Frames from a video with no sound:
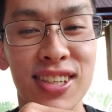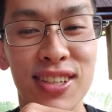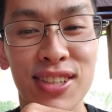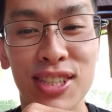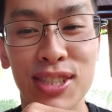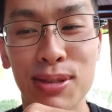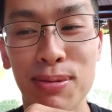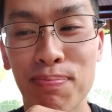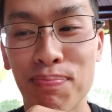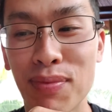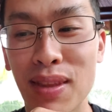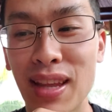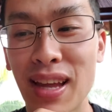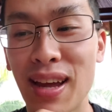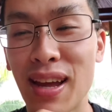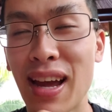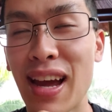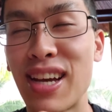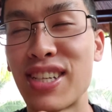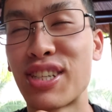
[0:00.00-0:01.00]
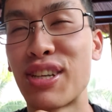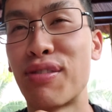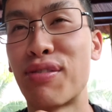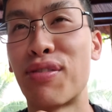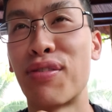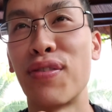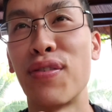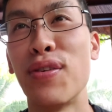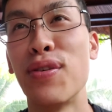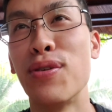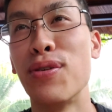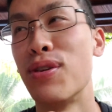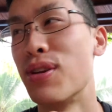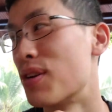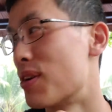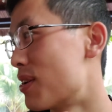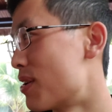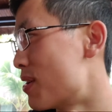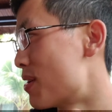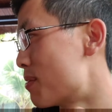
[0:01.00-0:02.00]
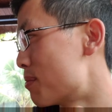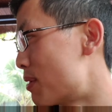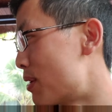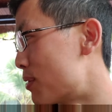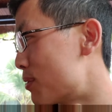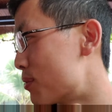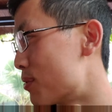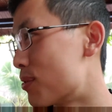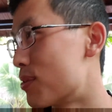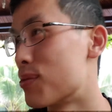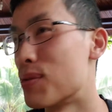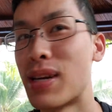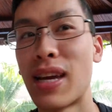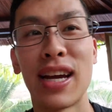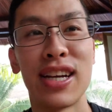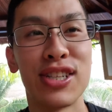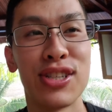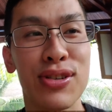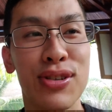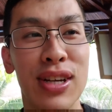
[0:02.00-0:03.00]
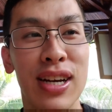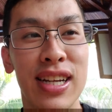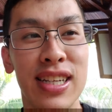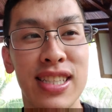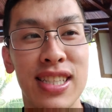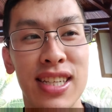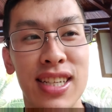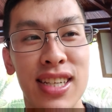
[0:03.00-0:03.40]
just asking for food. So we can't do that.